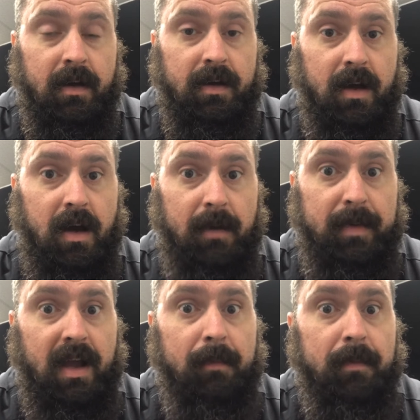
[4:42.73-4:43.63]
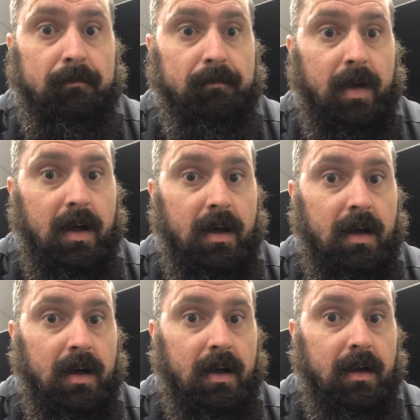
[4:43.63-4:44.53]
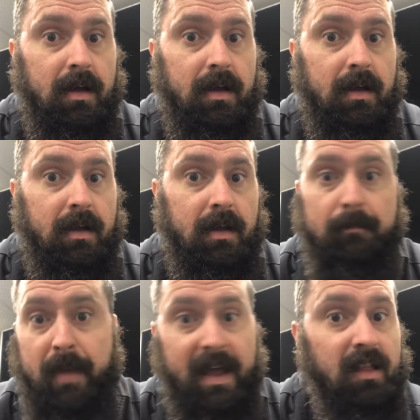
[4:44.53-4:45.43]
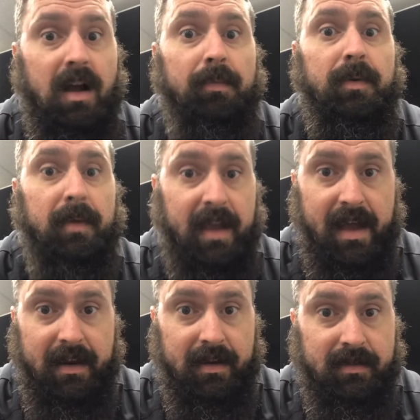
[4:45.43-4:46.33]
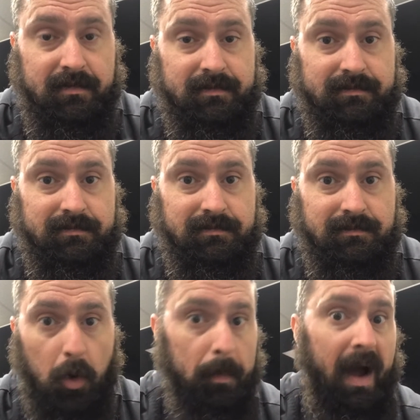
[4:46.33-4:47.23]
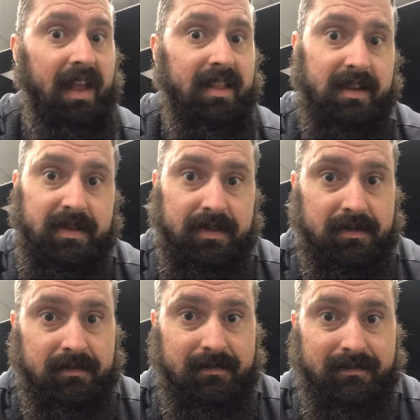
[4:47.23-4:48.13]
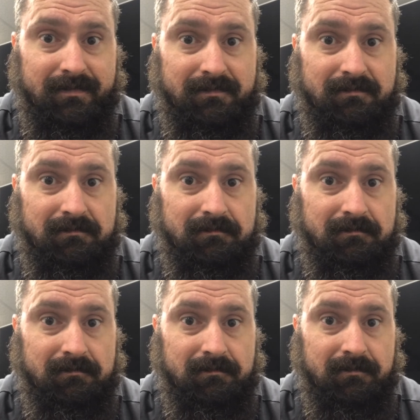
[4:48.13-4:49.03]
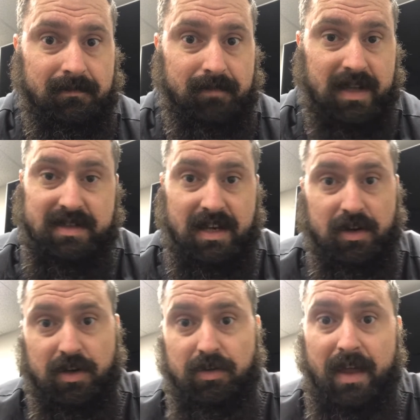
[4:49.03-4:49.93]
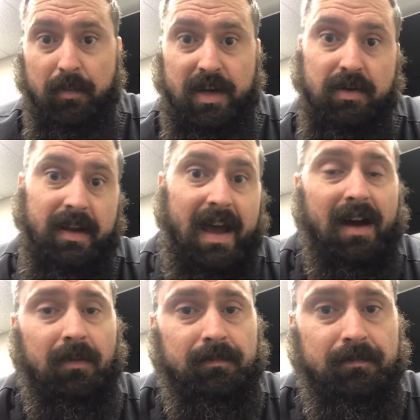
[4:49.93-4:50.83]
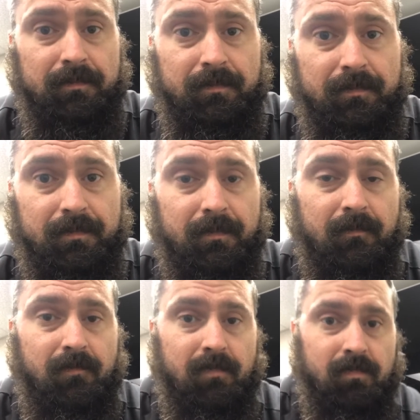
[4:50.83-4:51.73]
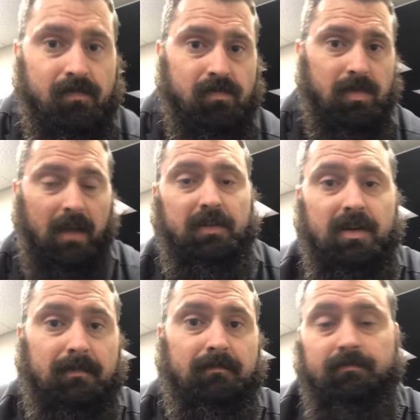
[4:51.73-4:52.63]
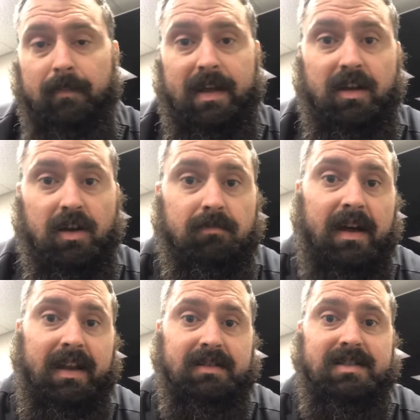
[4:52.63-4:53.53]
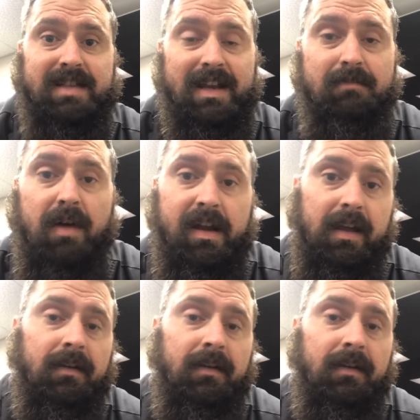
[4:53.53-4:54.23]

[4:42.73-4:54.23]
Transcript: Become a helicopter mechanic or pilot, because then you can do that when you get out. And you can make good money and steady money.